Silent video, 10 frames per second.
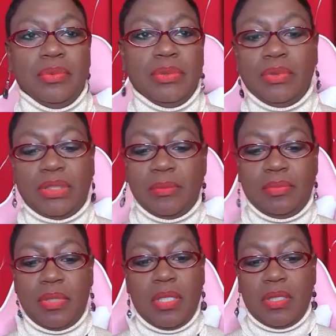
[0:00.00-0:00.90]
use
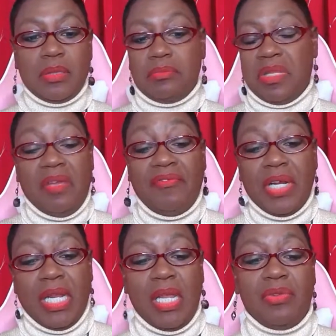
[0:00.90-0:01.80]
some
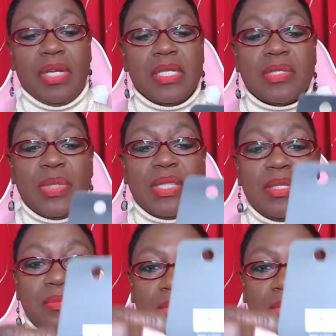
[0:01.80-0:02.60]
different earrings with it.